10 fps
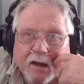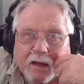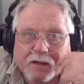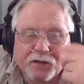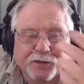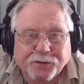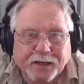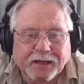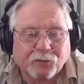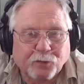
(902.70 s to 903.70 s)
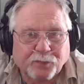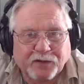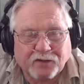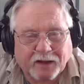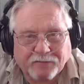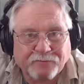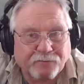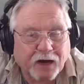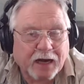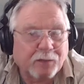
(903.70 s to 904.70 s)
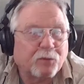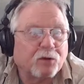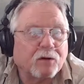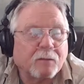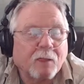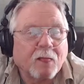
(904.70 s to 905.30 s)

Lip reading: you'd think it would be like fiber